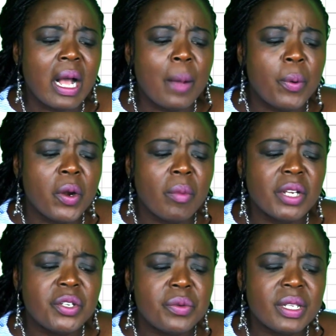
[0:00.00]
upon
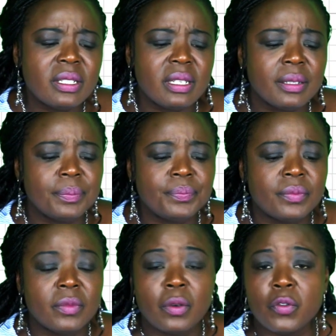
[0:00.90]
maturity,
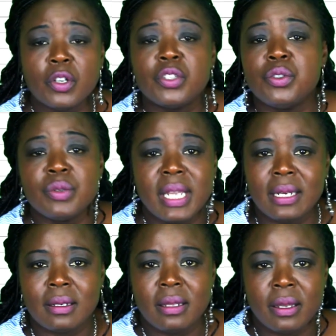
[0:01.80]
of course, you
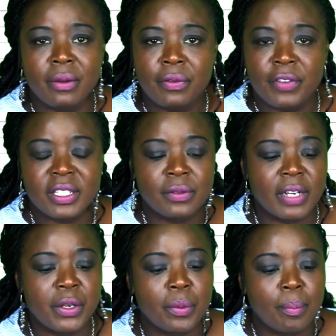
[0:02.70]
get the face
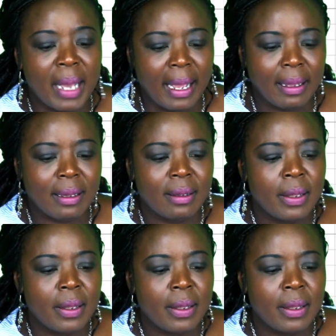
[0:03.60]
value back.